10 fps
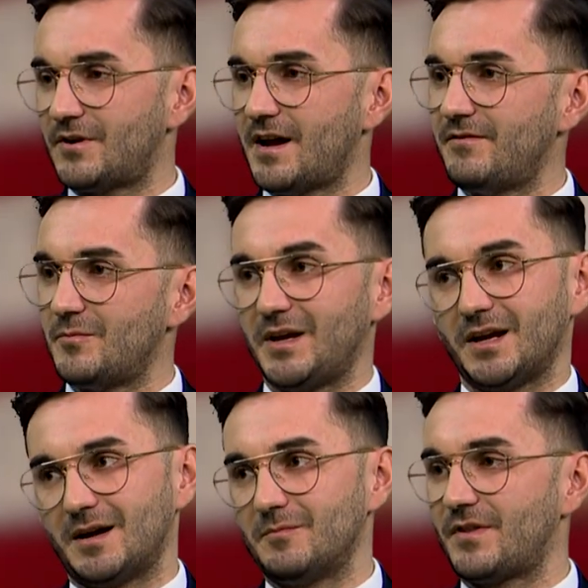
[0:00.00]
having me.
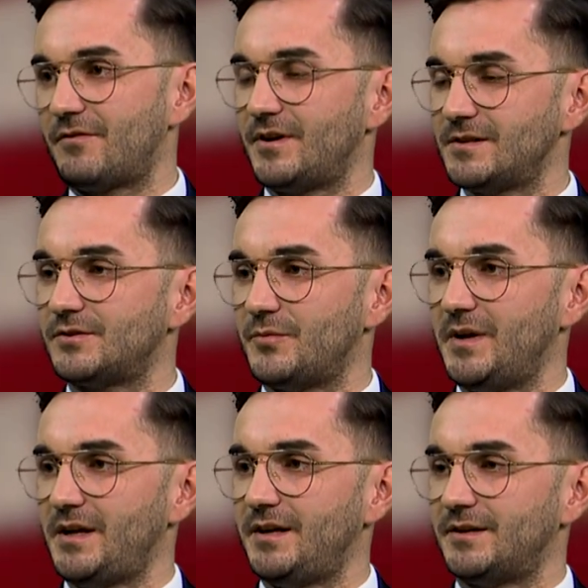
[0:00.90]
I'm thrilled to
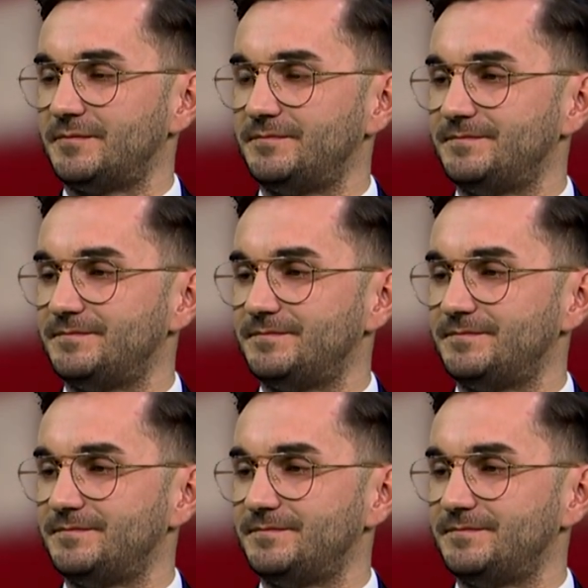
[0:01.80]
be here.